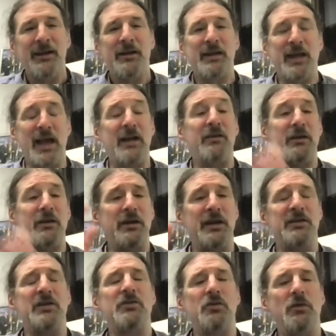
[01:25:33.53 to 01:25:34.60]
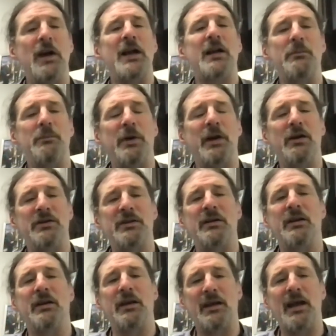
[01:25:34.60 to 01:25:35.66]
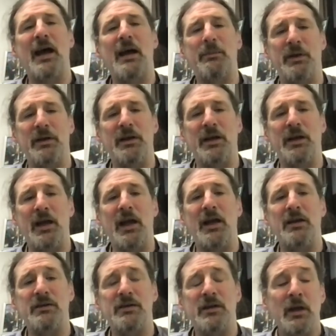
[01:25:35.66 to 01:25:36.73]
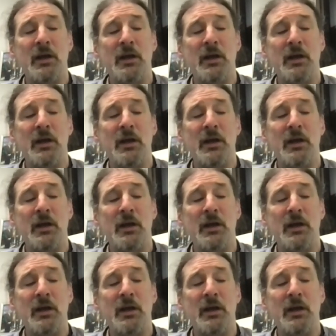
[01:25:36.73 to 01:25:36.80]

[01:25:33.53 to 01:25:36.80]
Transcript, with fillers: that is a direct comparison of the gap in E8s.